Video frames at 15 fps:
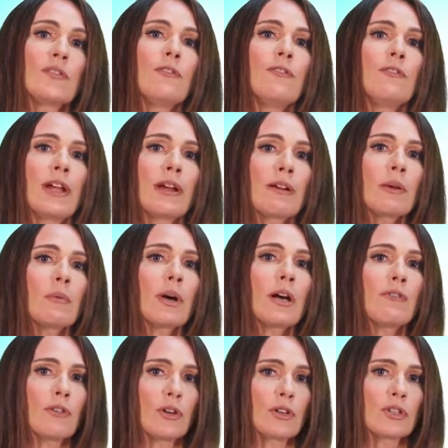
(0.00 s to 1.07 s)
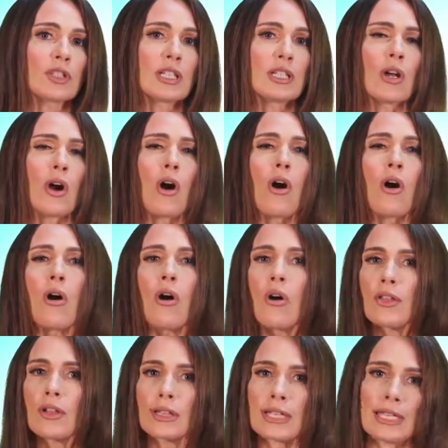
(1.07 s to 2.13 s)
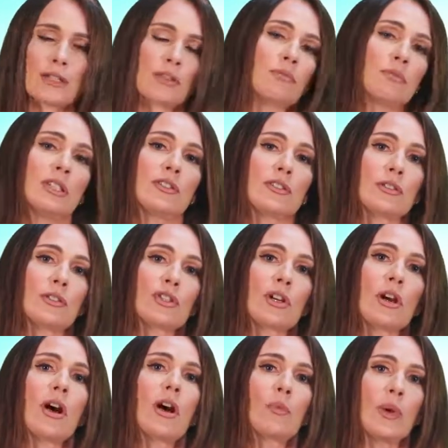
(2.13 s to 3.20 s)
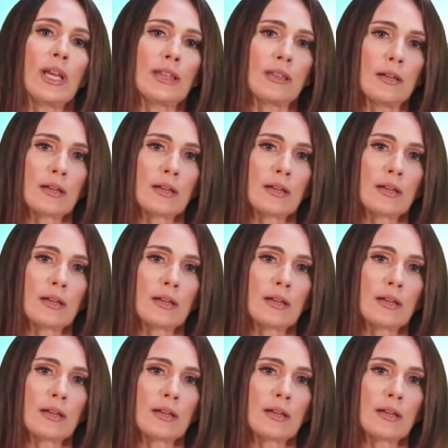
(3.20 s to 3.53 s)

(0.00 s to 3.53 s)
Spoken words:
was very well versed in all the latest research on weight